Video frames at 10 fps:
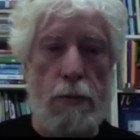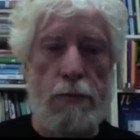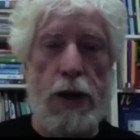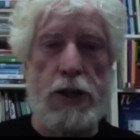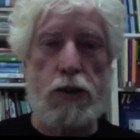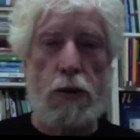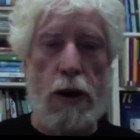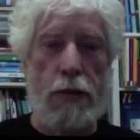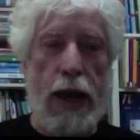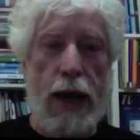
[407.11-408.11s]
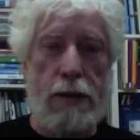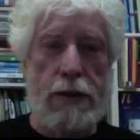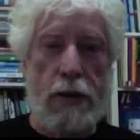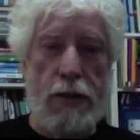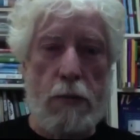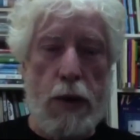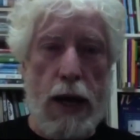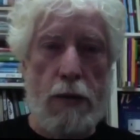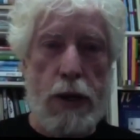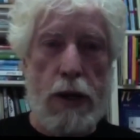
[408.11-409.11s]
venture on down
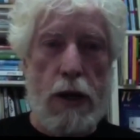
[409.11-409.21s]
that path.